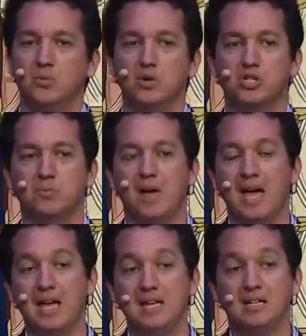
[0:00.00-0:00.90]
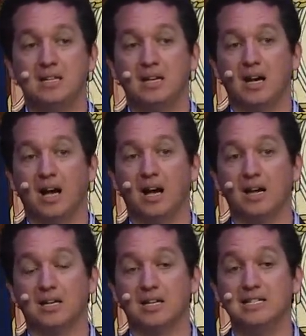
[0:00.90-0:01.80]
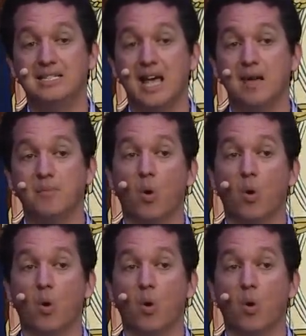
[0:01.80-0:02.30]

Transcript: which may uh, condemn